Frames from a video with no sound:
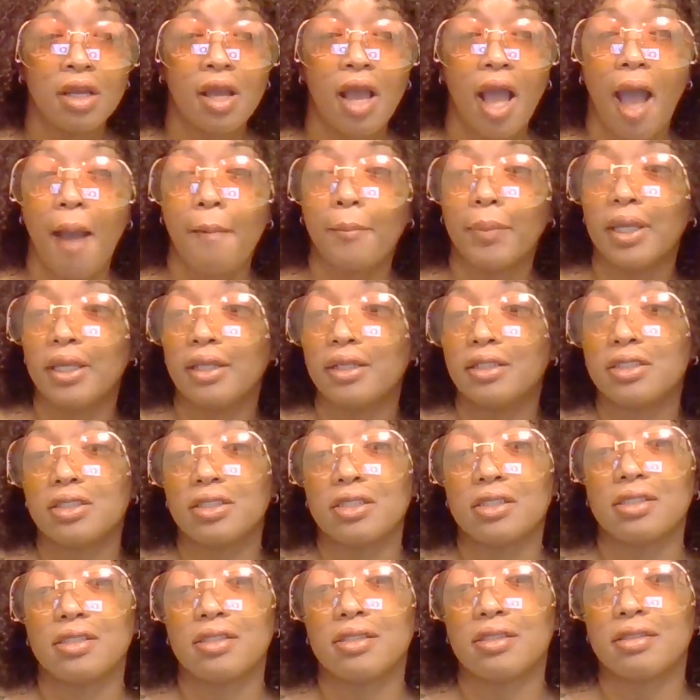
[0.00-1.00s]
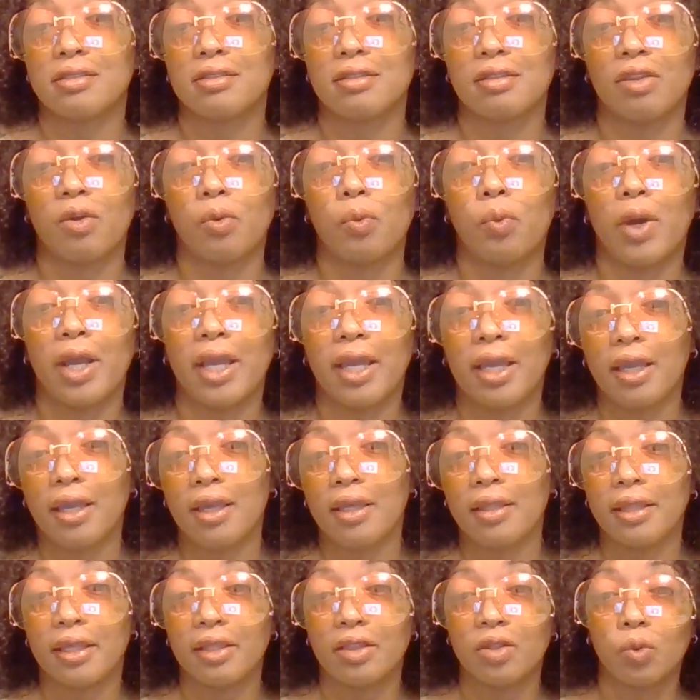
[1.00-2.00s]
I mean, it's just the
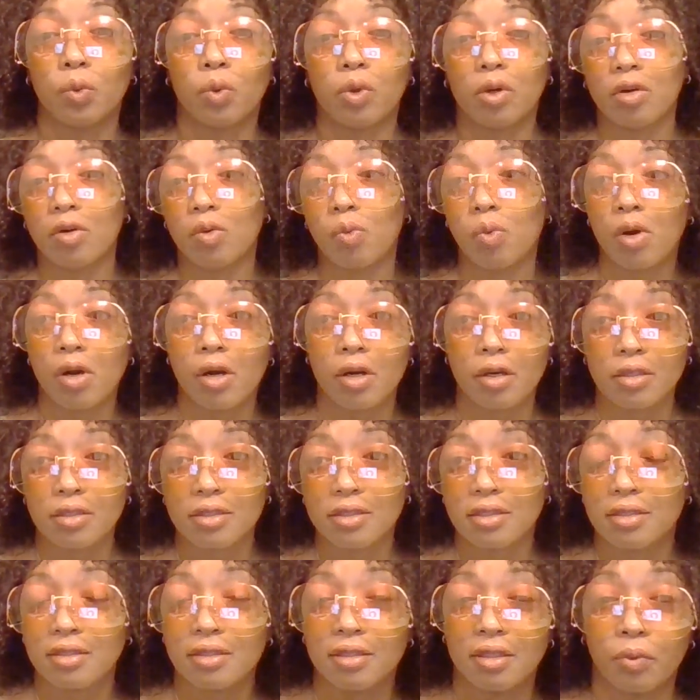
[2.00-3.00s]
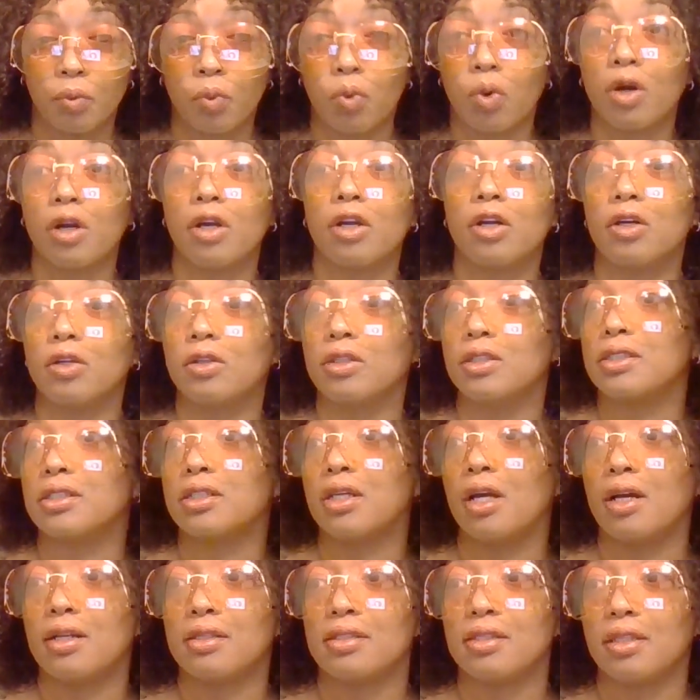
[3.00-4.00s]
way that the world works. The world is
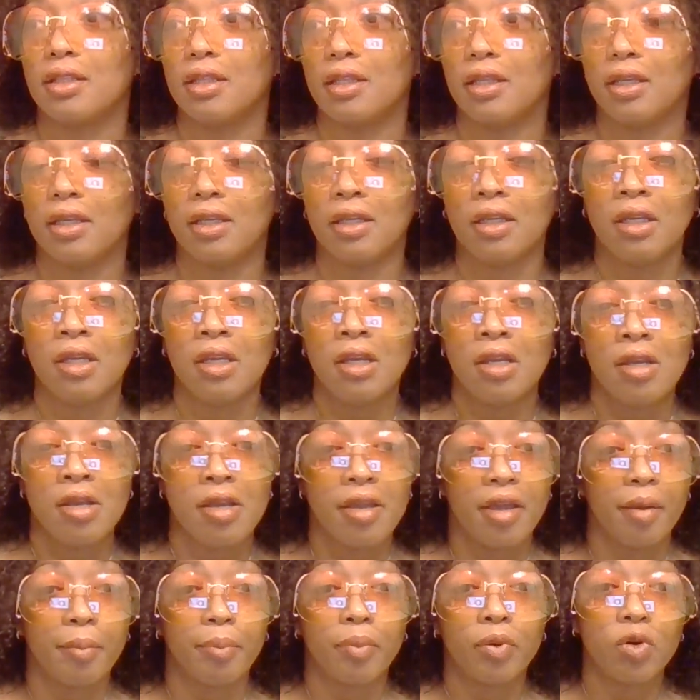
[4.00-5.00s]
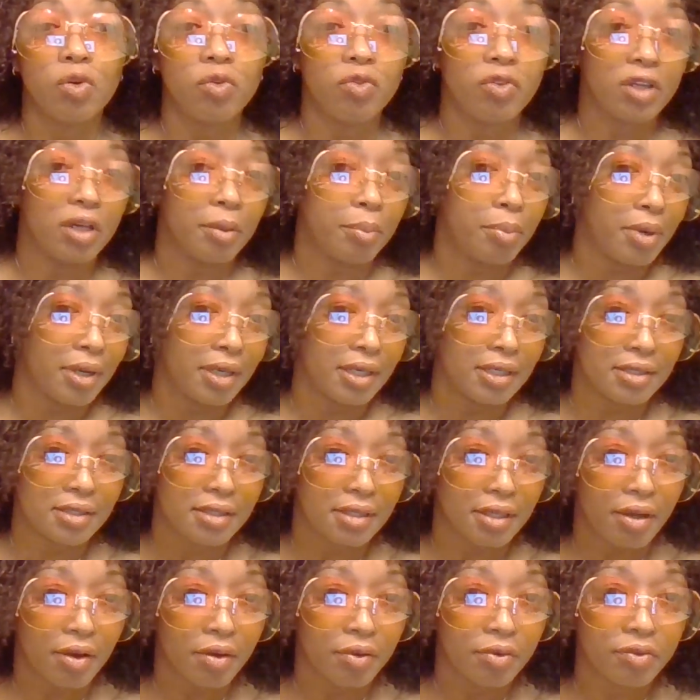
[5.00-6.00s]
constantly improving upon
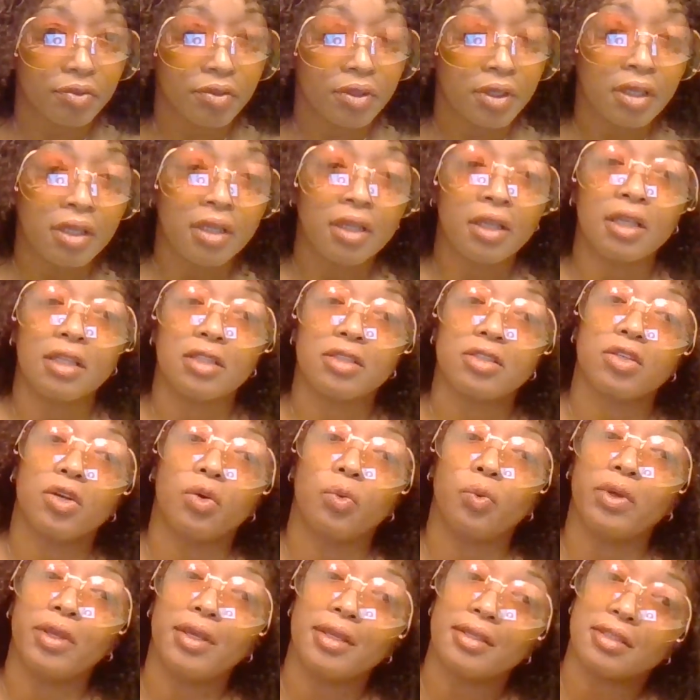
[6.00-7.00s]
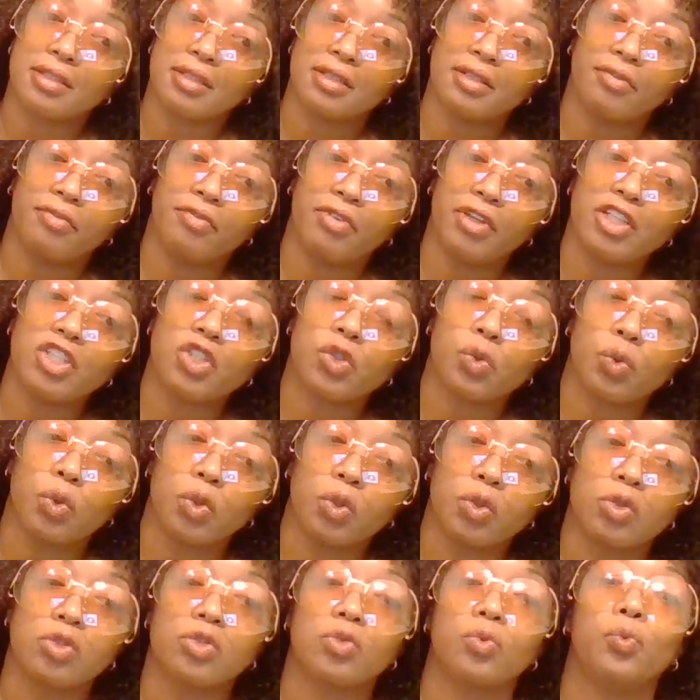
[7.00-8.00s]
itself. And so we as
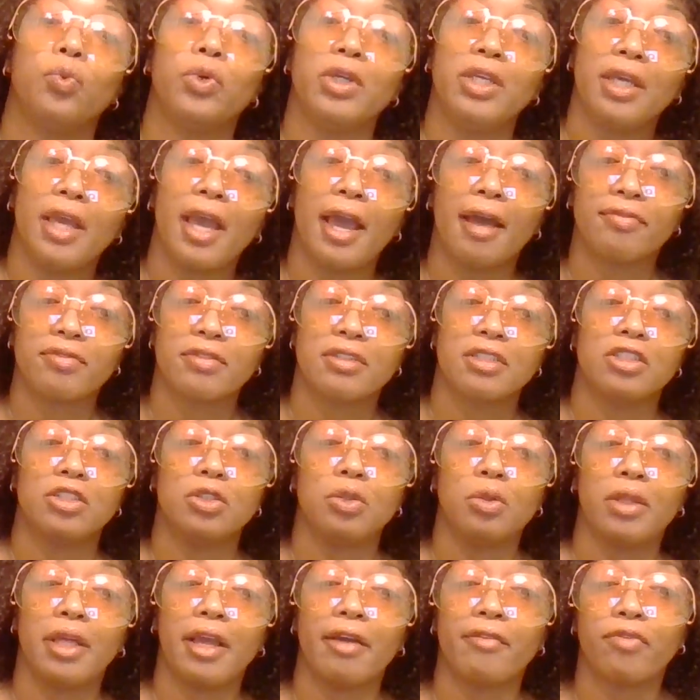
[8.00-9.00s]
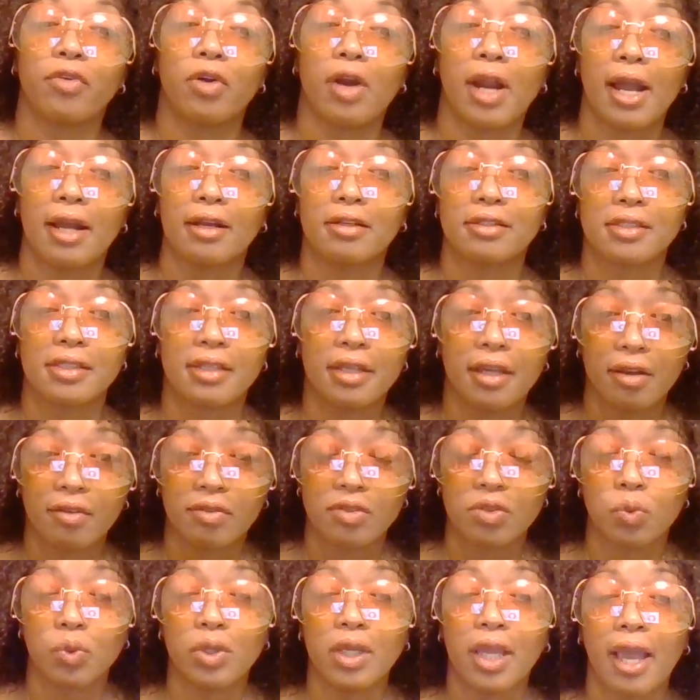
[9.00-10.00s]
individuals, we have to do that for
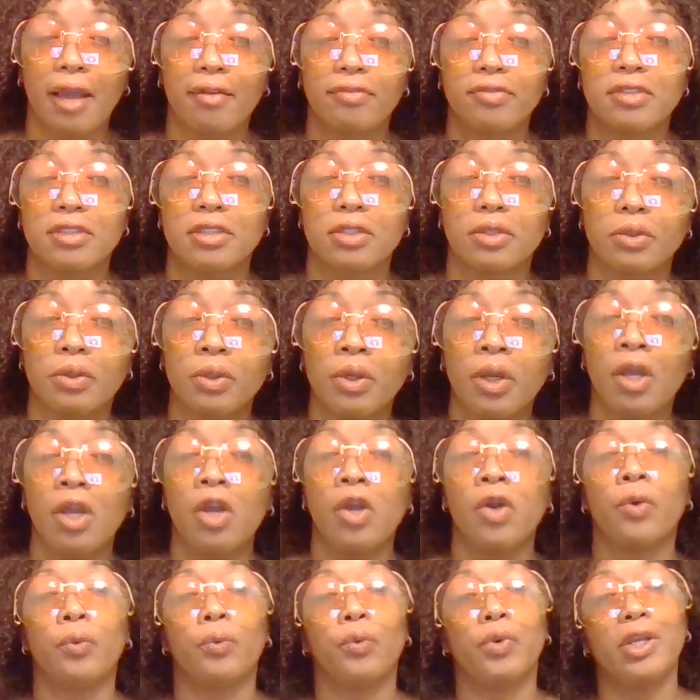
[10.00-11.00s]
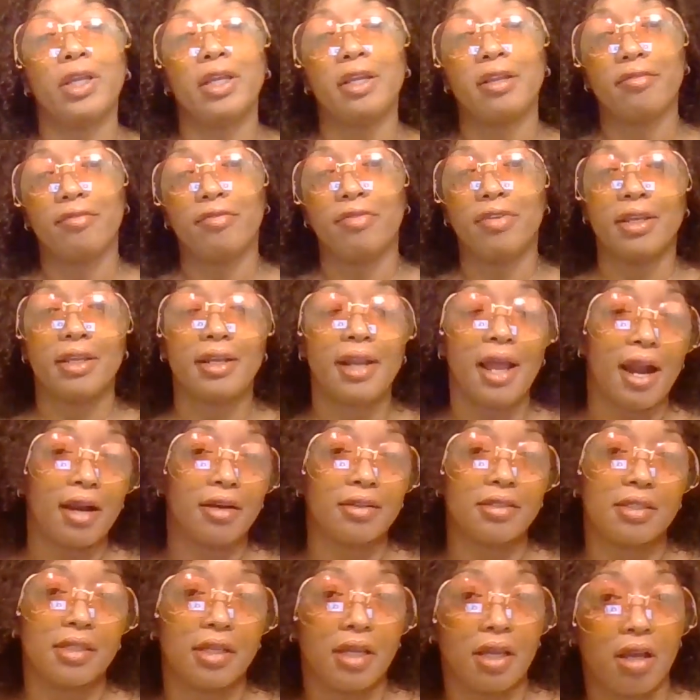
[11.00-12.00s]
ourselves. We have to reinvent
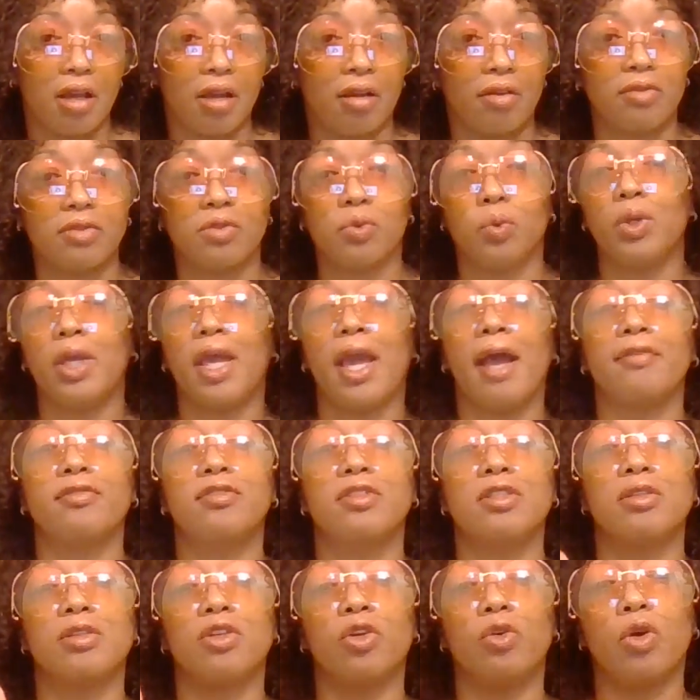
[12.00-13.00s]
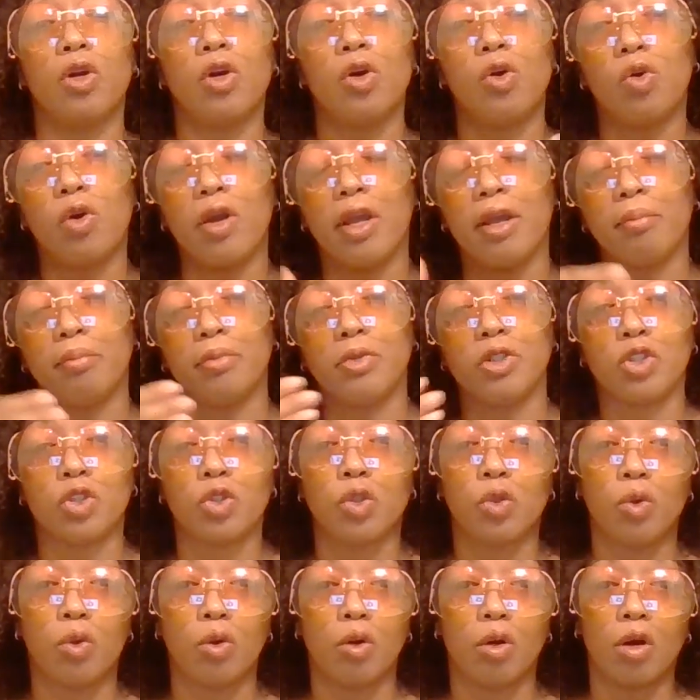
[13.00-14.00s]
ourselves. We have to grow and
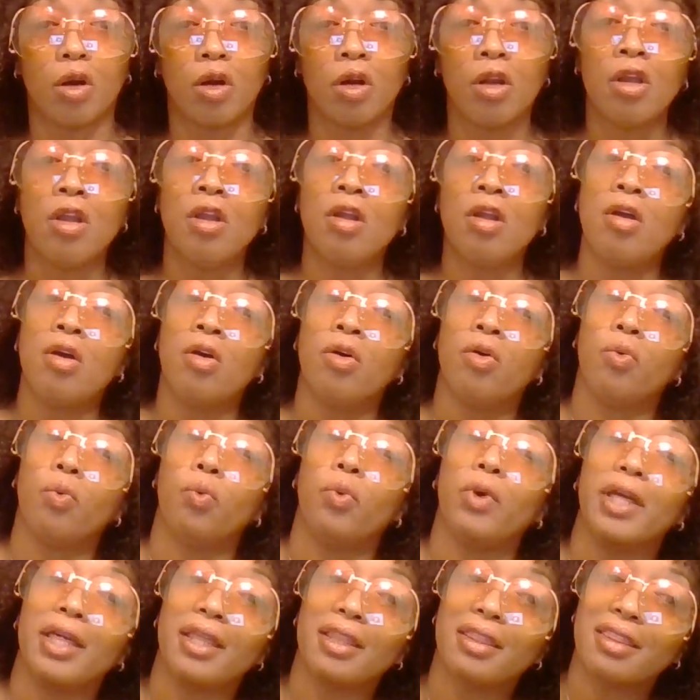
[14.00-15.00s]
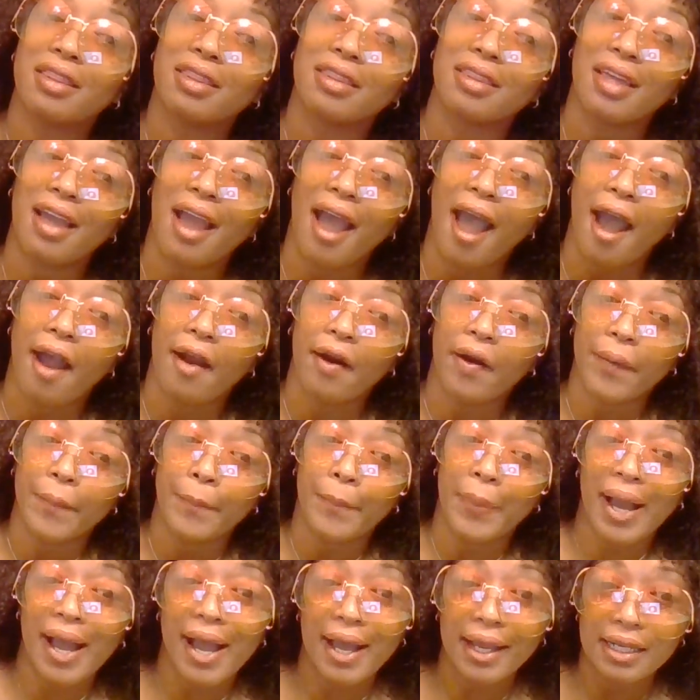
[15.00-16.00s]
mature with our
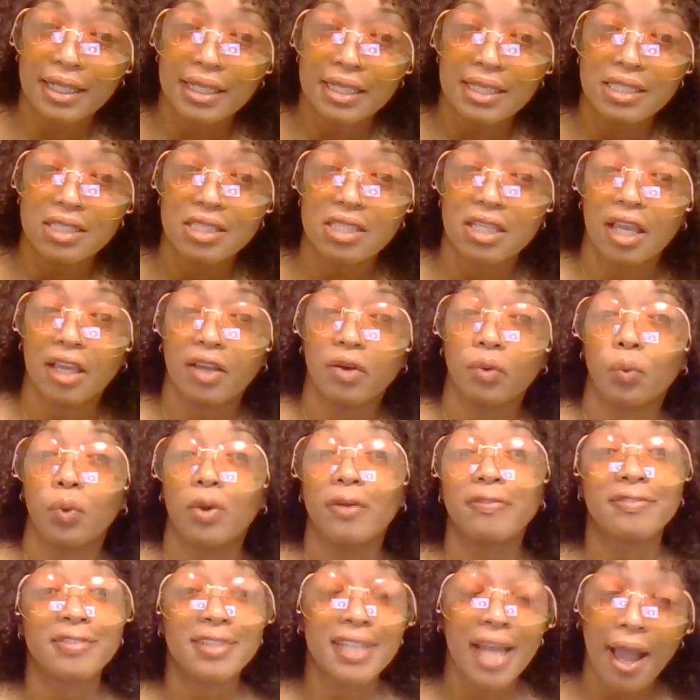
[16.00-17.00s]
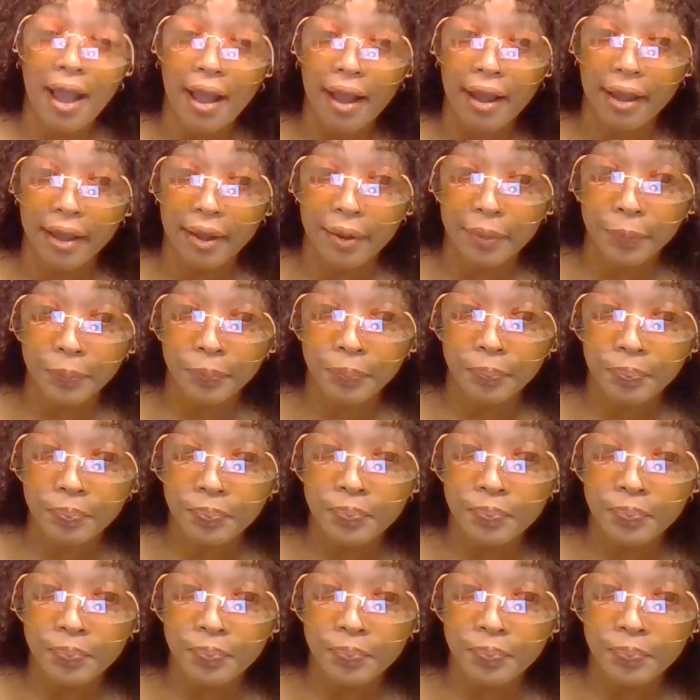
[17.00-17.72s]
bodies and with time.